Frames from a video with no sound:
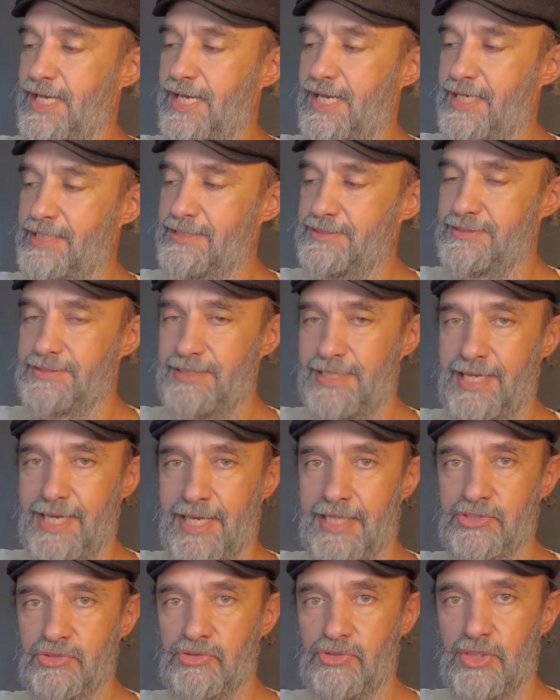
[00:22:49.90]
adds
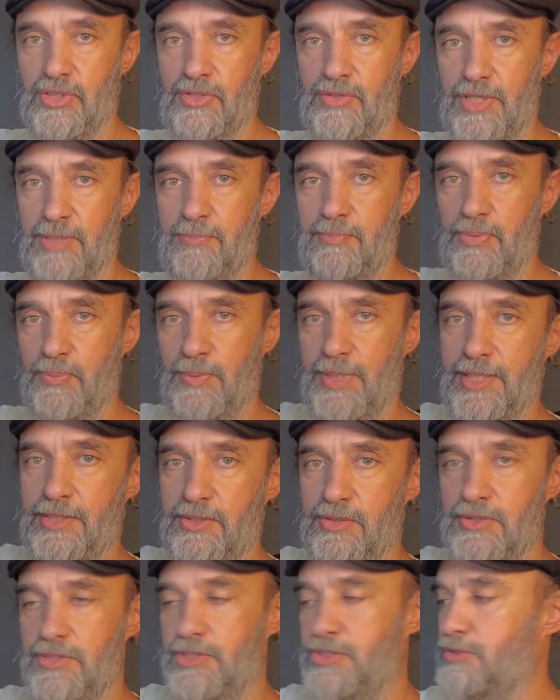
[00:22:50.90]
extra grip
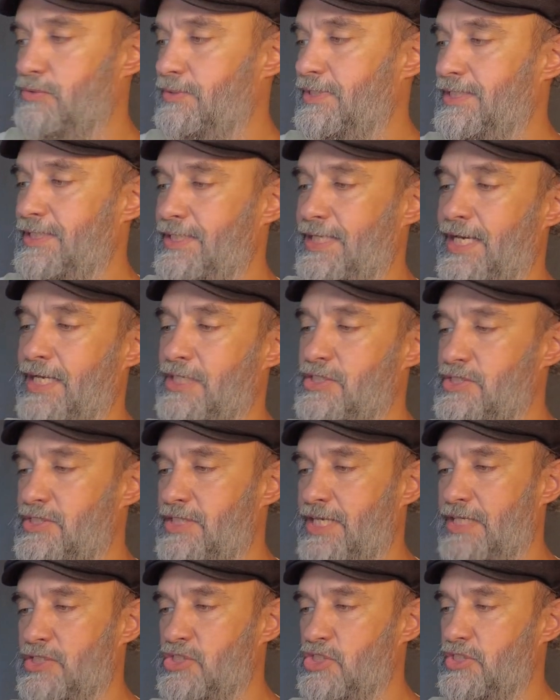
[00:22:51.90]
when you're doing
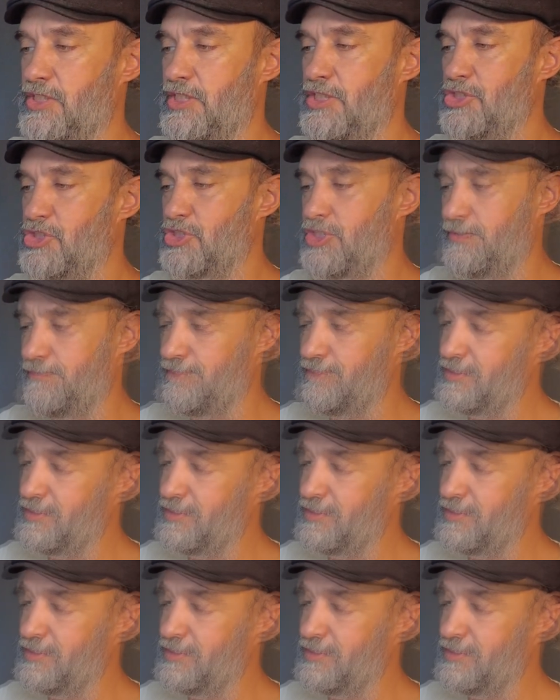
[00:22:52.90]
the agitation.